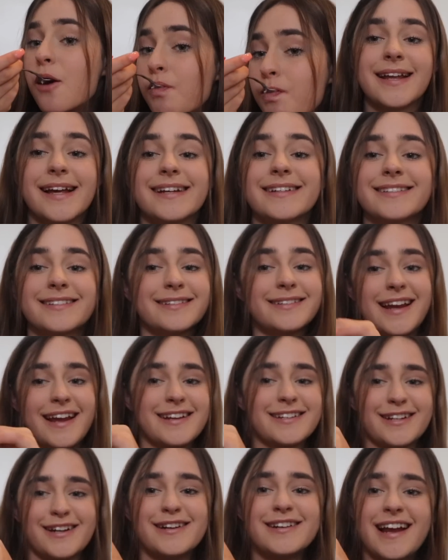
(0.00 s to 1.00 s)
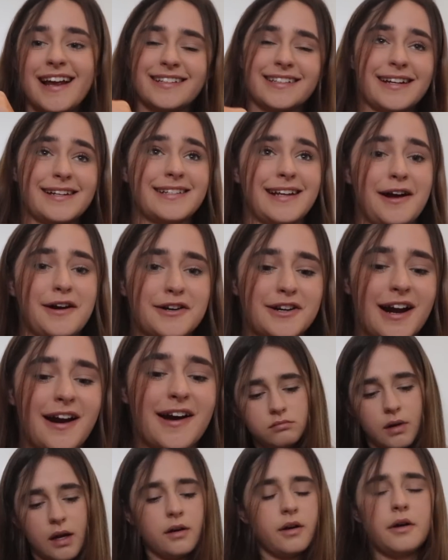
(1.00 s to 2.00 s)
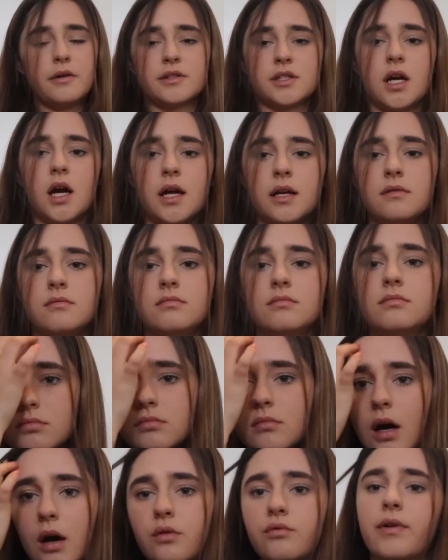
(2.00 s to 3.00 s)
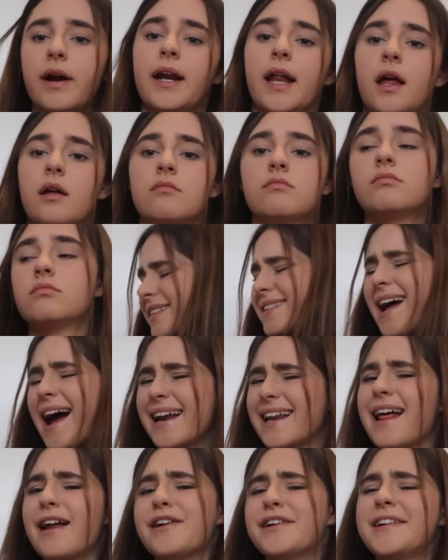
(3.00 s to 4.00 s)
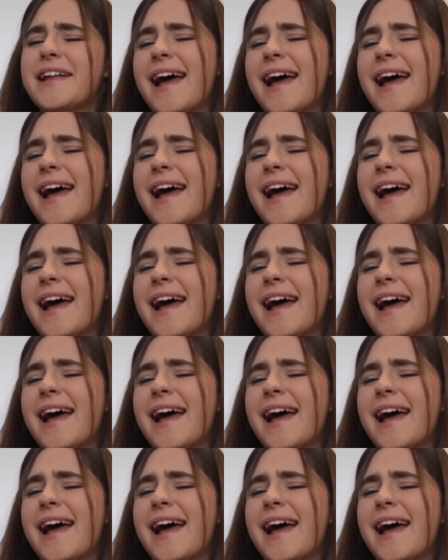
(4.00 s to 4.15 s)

Tastes, tastes good, tastes like sauerkraut. I don't know, it's good. I would rate it nine out of